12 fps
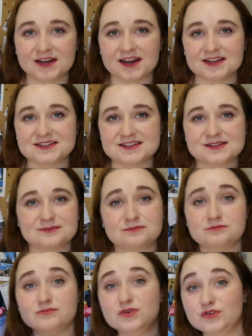let's
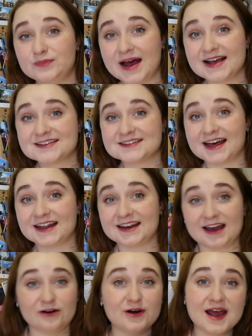move past that
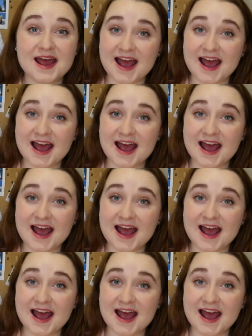now.